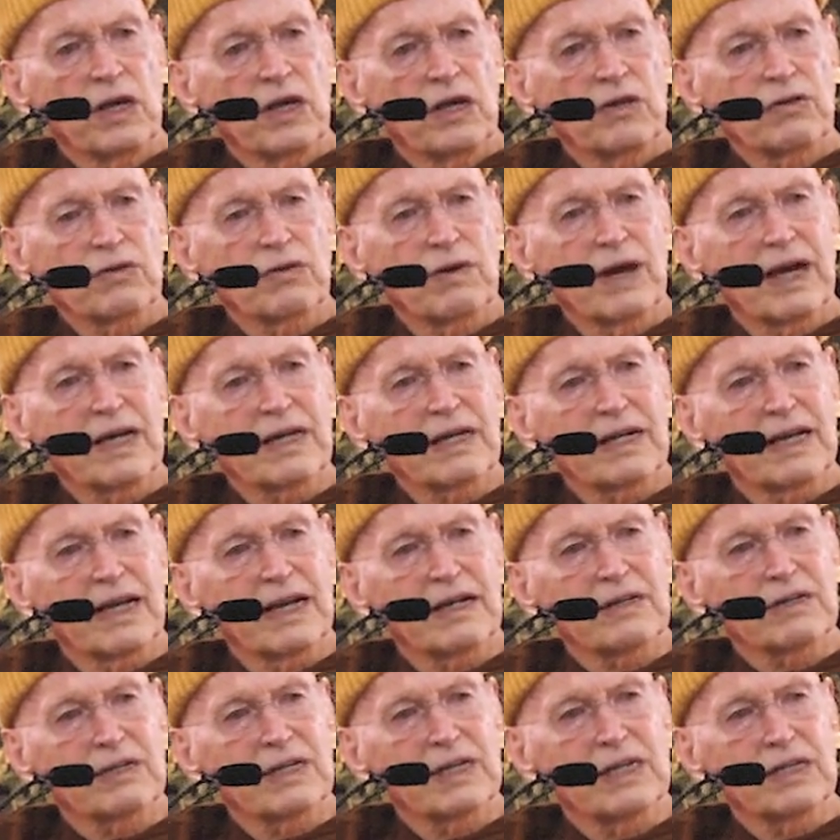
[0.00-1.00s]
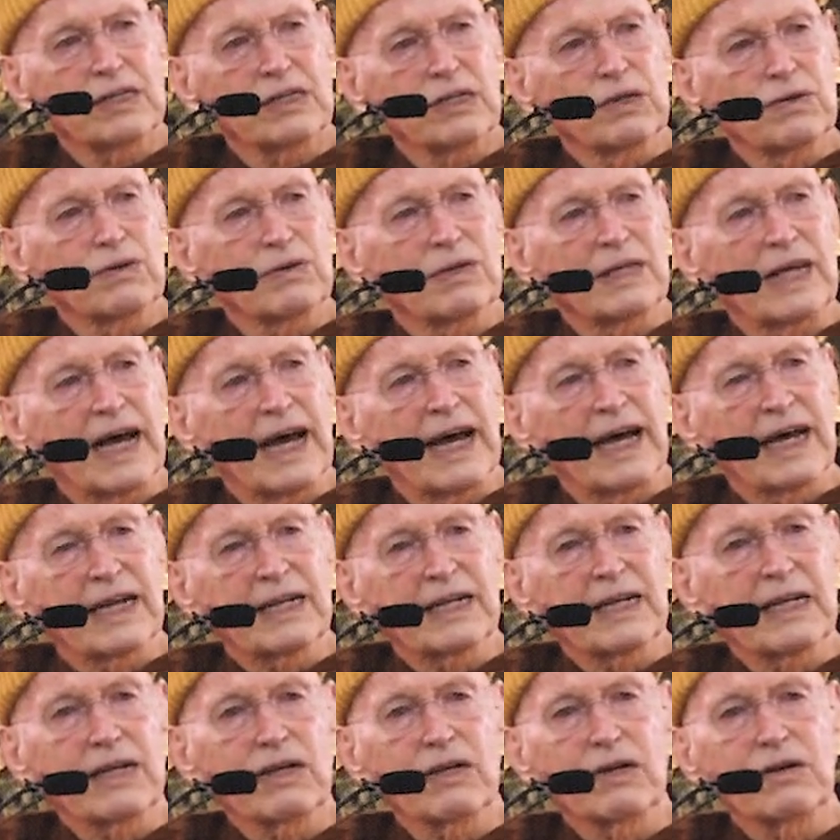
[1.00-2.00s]
So I could actually do that
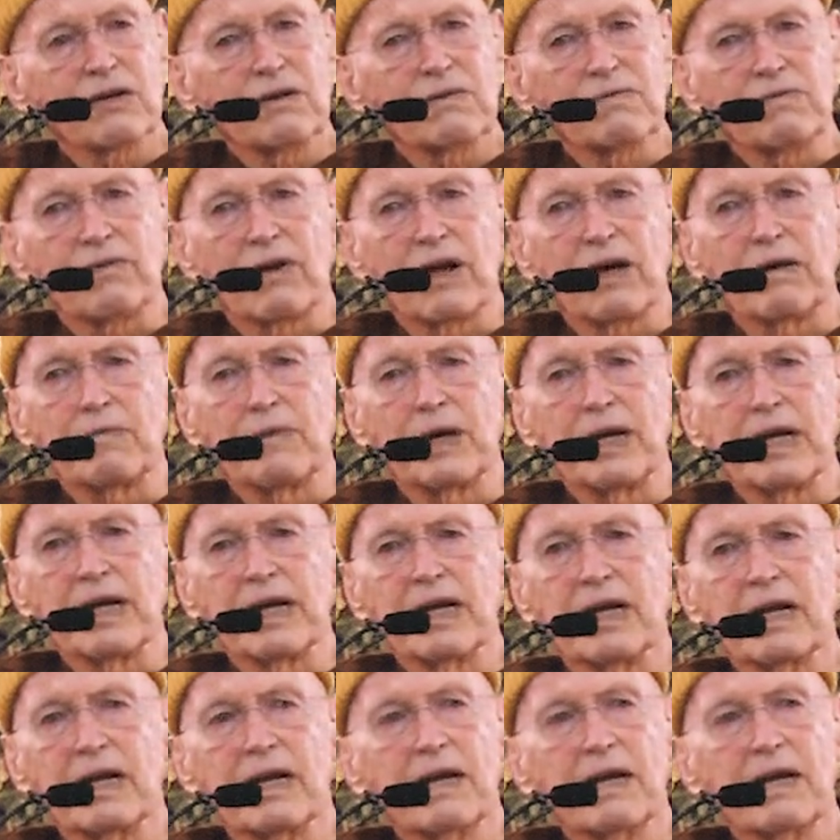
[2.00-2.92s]
and learn from it.